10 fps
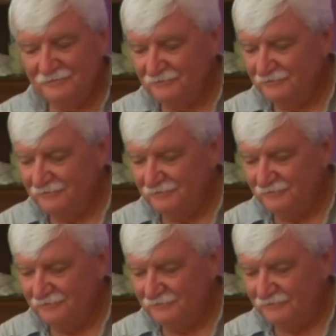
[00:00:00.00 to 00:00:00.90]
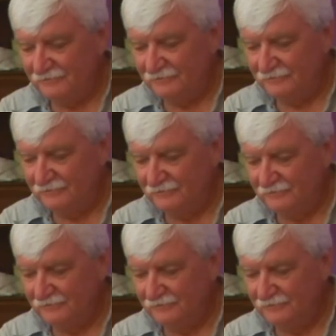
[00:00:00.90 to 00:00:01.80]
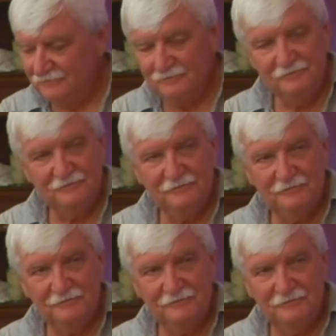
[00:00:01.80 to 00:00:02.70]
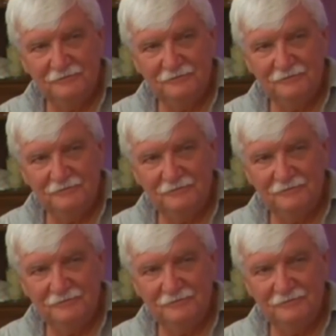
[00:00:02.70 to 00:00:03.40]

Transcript: The person shown says nothing.